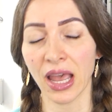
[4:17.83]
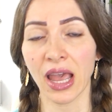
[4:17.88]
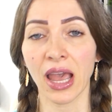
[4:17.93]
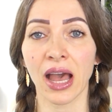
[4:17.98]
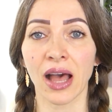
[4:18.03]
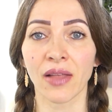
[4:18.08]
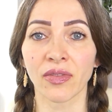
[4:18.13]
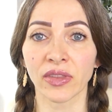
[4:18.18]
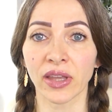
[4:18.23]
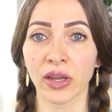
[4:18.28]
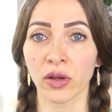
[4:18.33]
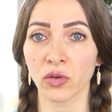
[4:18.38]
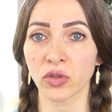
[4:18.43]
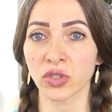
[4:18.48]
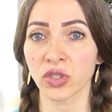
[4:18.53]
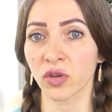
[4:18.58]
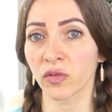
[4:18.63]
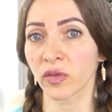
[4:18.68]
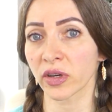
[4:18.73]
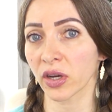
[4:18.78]
and they
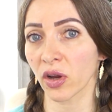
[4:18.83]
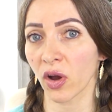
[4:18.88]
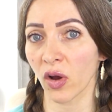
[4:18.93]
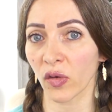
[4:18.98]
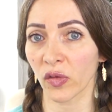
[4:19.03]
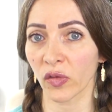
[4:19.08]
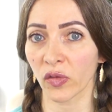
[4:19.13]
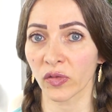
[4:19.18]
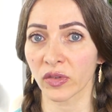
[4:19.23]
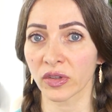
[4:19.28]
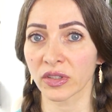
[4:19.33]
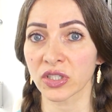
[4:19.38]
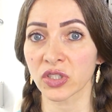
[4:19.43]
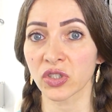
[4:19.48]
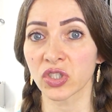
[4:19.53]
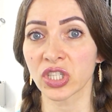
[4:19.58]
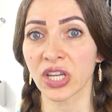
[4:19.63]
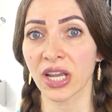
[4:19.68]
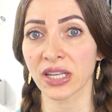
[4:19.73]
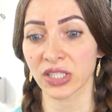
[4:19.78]
also very often
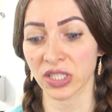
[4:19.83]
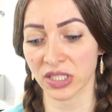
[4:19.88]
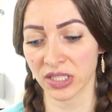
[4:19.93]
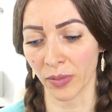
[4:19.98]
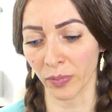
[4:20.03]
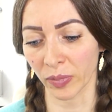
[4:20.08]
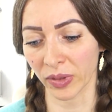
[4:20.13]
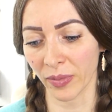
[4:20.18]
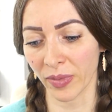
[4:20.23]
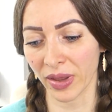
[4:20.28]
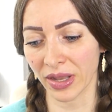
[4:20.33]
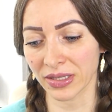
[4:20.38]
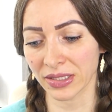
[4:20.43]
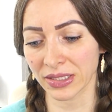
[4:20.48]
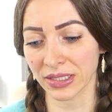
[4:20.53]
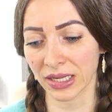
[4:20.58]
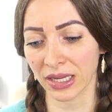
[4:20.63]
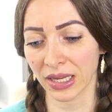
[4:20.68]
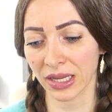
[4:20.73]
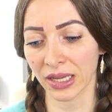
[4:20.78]
suggest
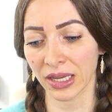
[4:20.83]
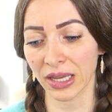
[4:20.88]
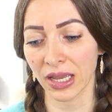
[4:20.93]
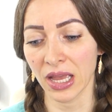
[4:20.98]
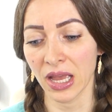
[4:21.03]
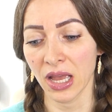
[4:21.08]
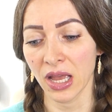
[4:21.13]
supplementing